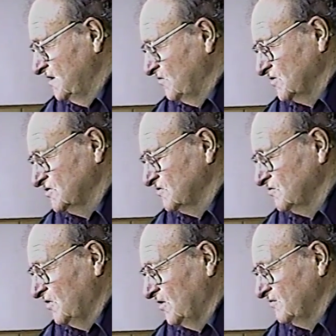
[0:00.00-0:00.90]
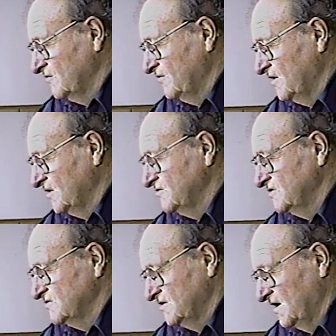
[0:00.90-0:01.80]
Wasn't so awful far,
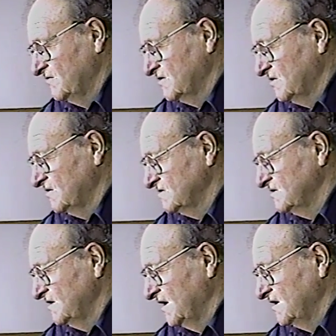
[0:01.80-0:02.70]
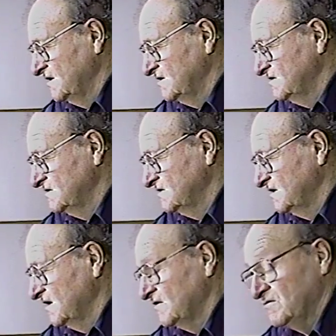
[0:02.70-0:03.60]
just down across the lake. The
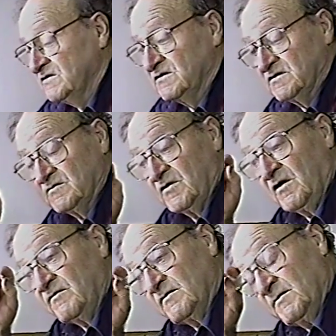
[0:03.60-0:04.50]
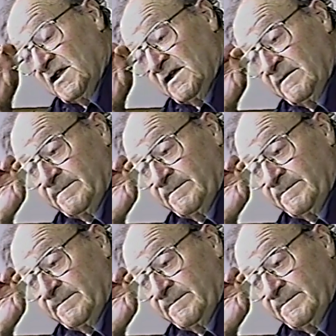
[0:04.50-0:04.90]
lake wasn't so awful big.